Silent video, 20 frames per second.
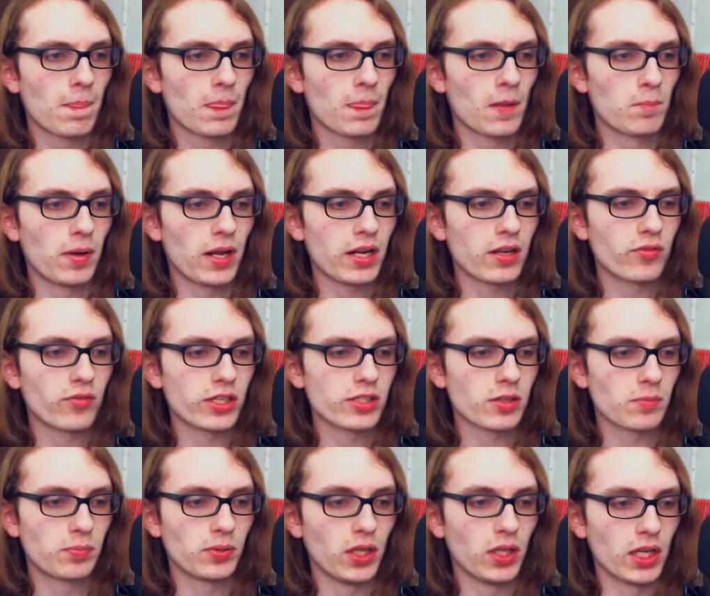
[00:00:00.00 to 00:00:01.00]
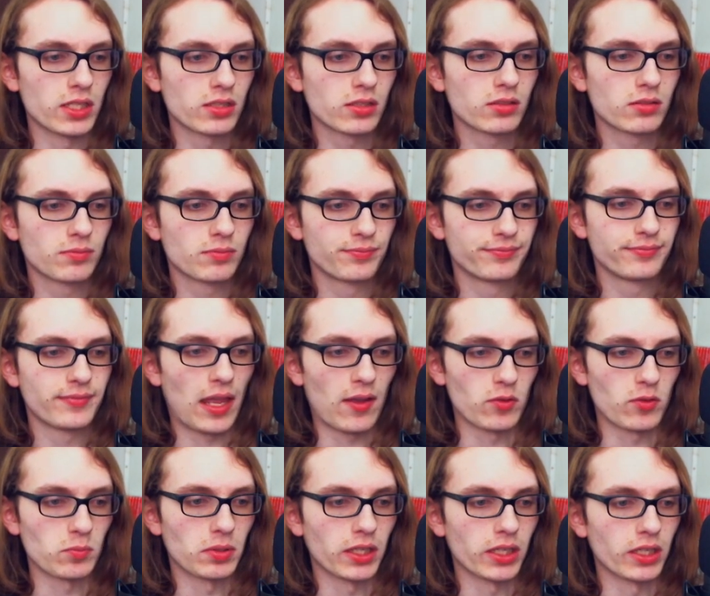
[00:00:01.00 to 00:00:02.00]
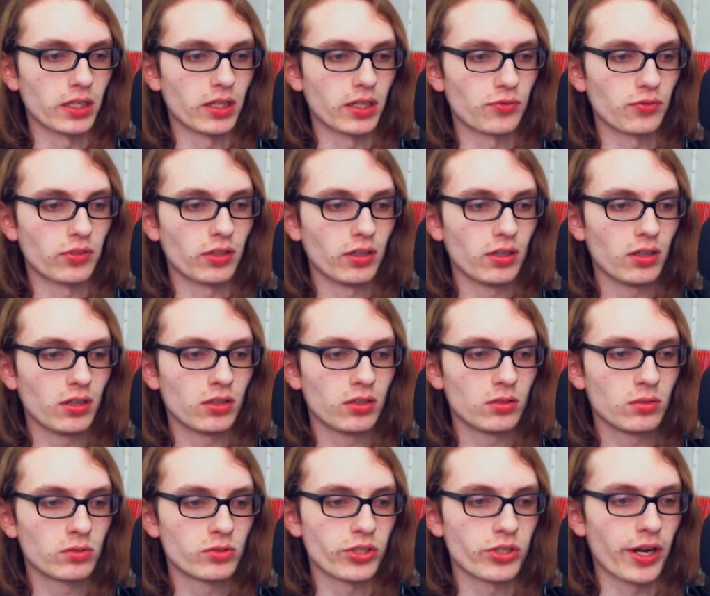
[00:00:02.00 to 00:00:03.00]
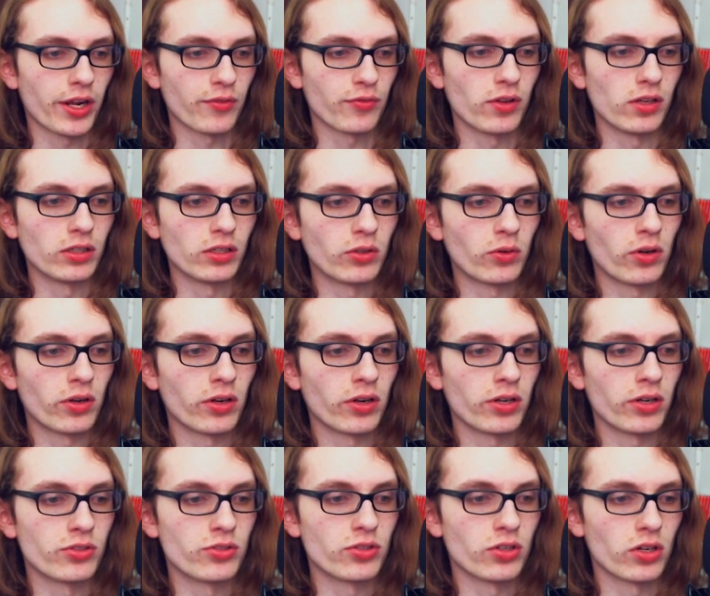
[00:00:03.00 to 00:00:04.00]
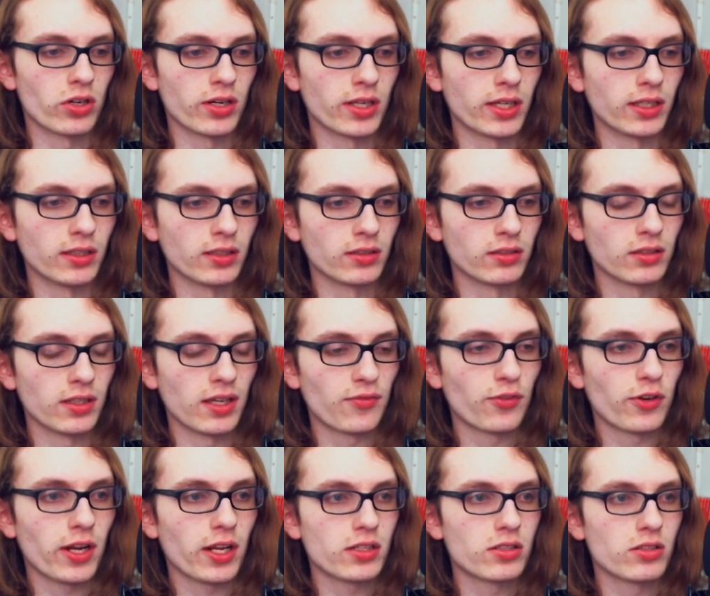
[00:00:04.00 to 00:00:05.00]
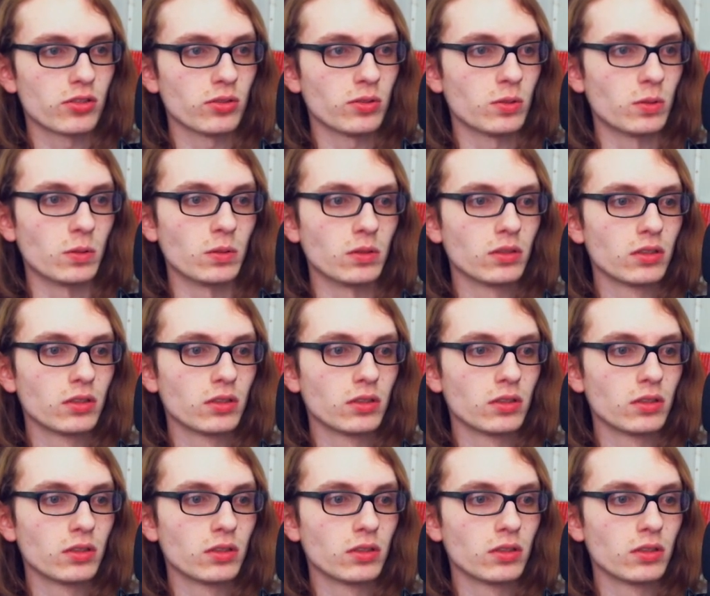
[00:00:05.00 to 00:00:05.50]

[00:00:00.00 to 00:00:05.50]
Binding of Isaac Plus. Haven't played enough to know. Jedi Fallen Order. Journey. Left 4 Dead 2.